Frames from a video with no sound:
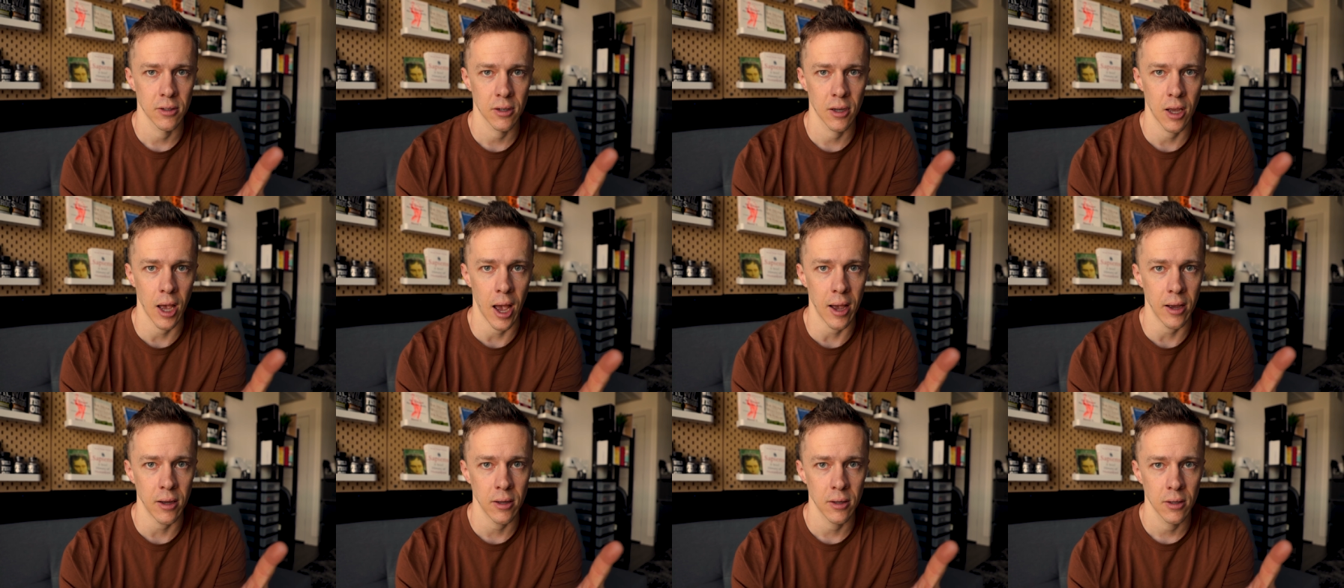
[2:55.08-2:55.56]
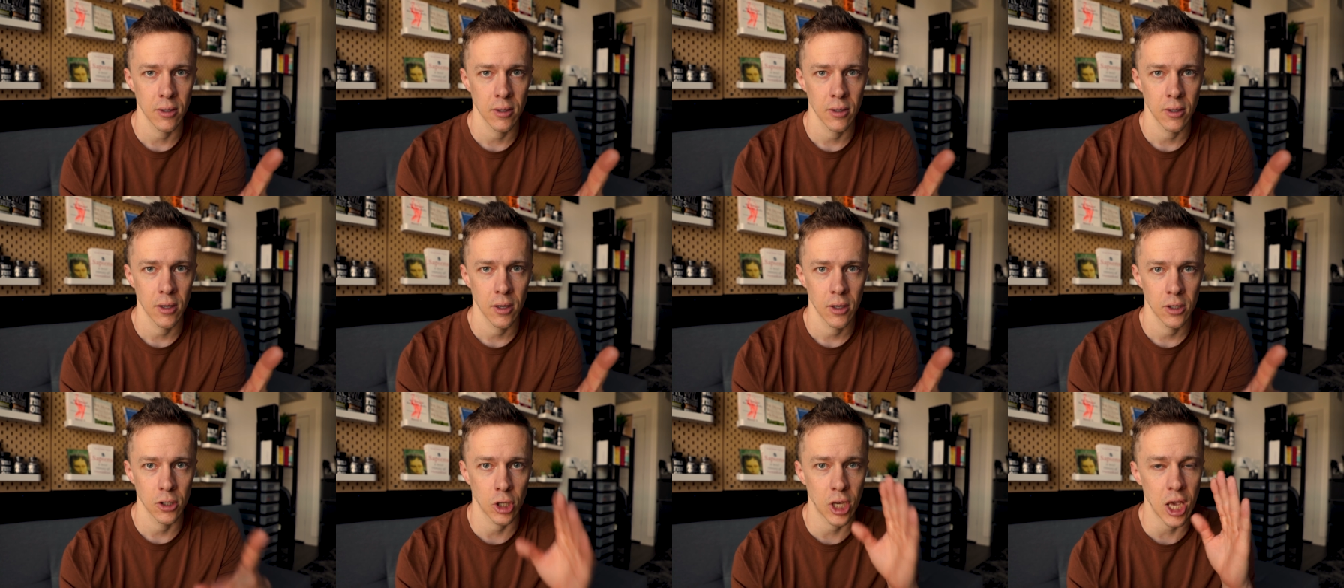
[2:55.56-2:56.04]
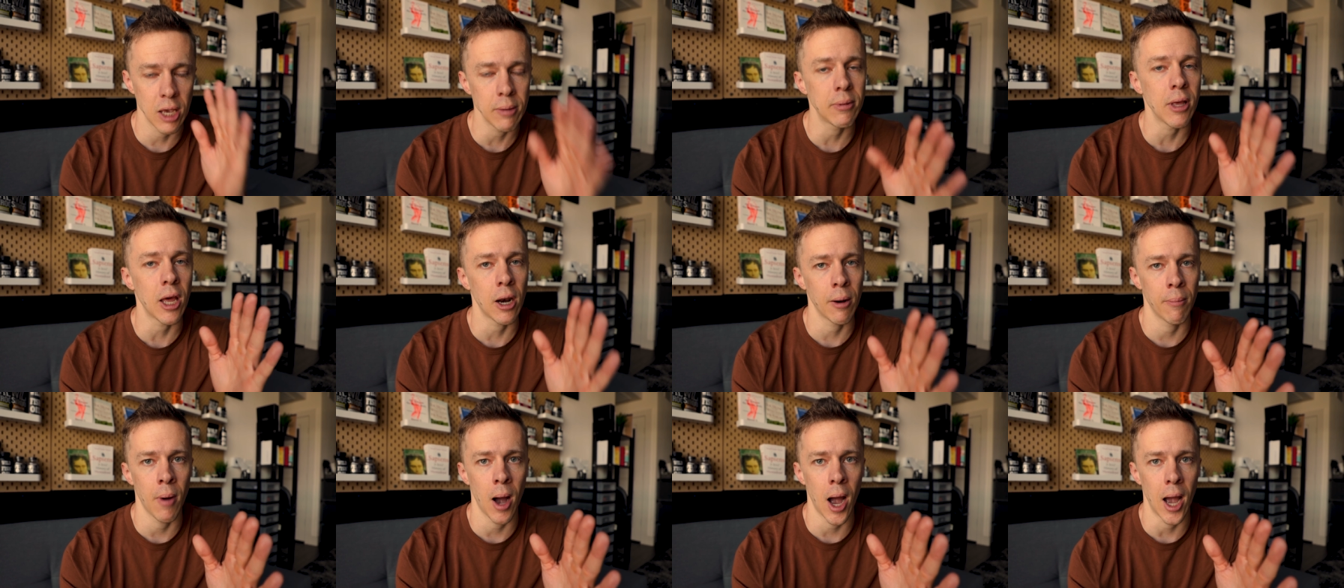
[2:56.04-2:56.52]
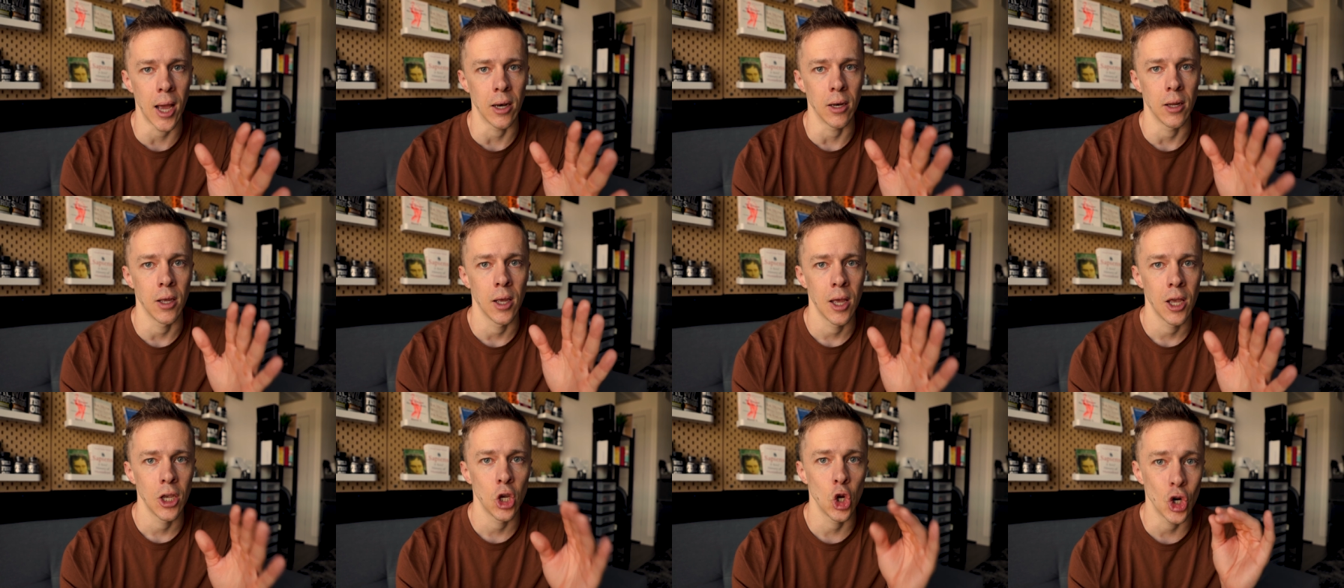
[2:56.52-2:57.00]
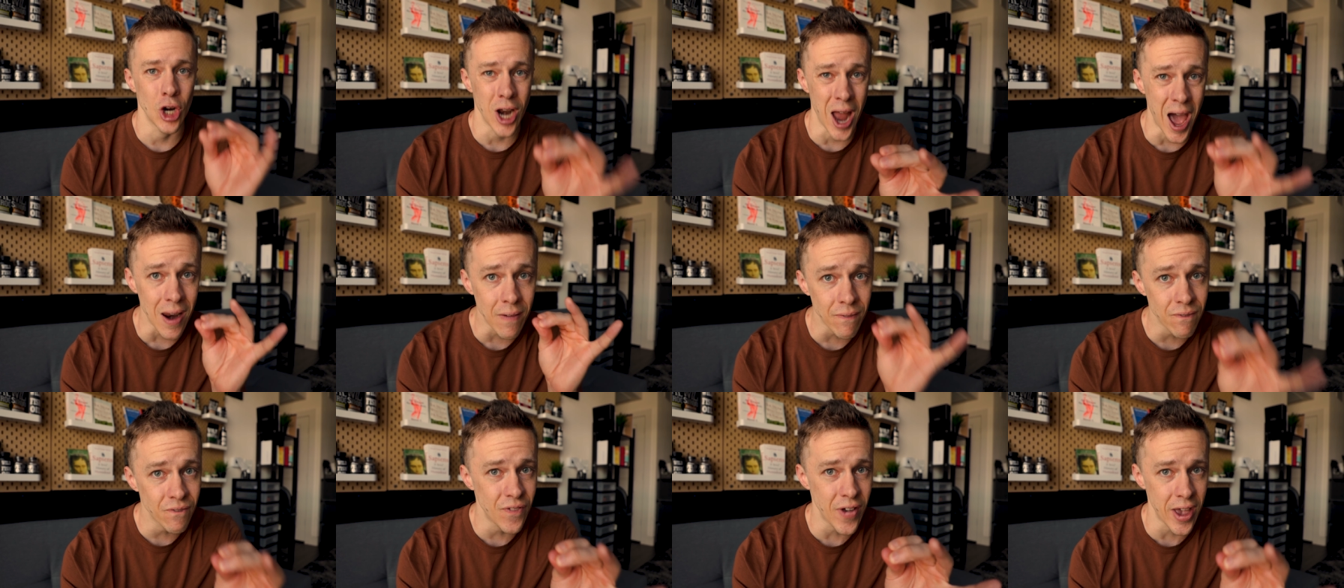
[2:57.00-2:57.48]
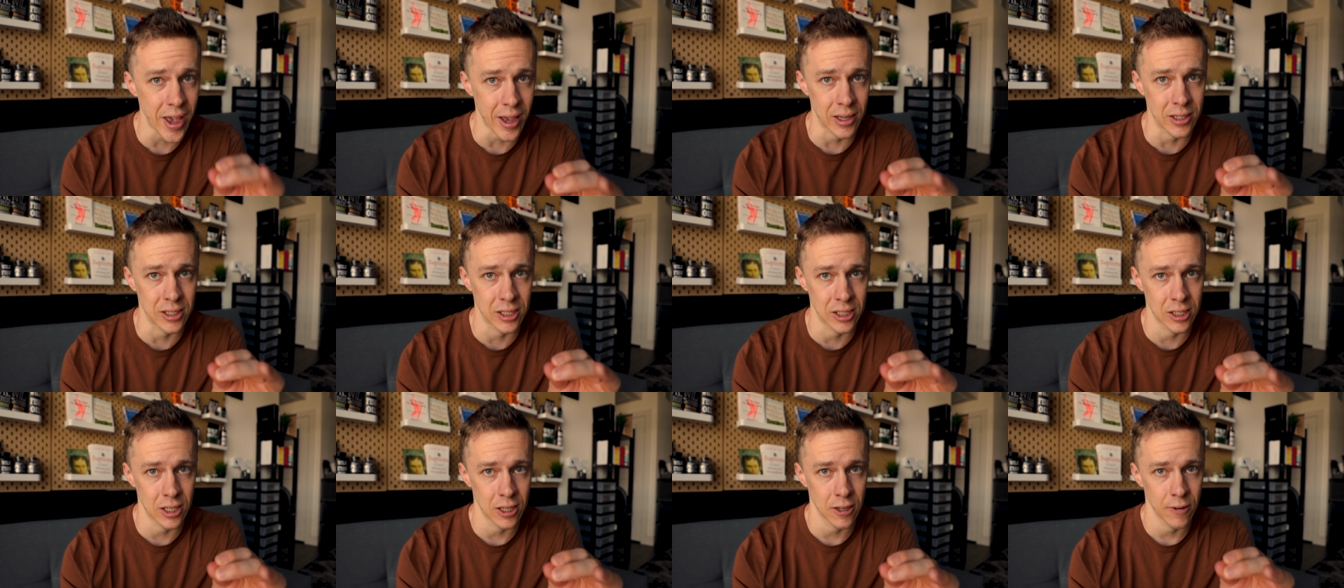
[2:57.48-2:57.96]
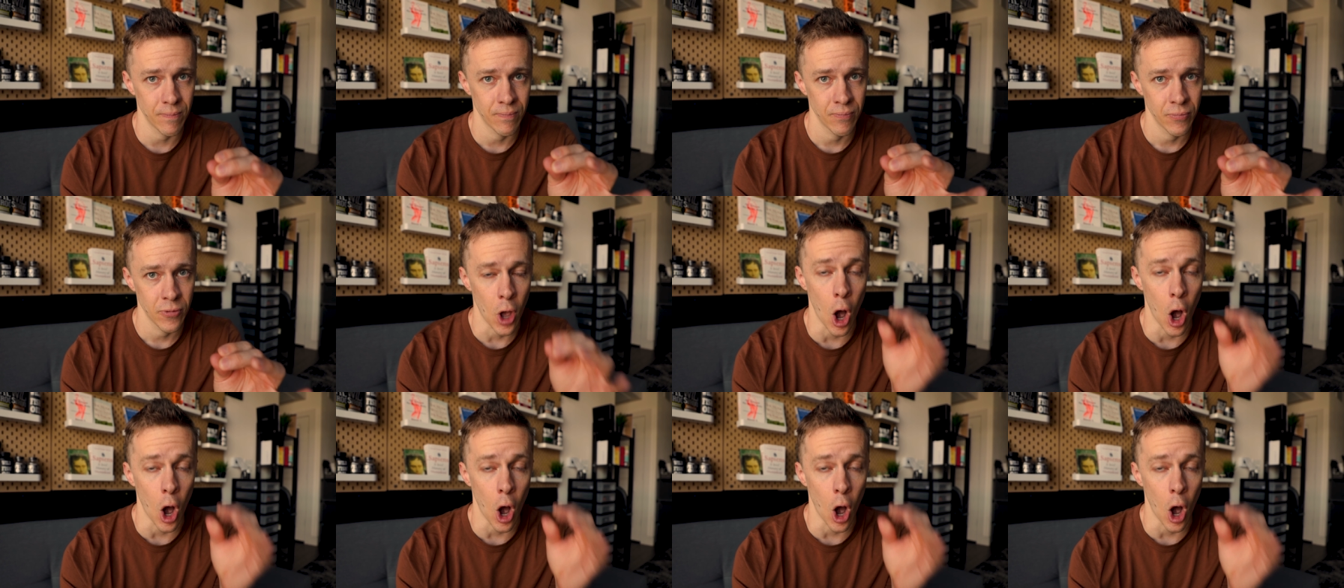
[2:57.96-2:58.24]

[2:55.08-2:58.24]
Okay? So, keep that in mind. You're not fixed.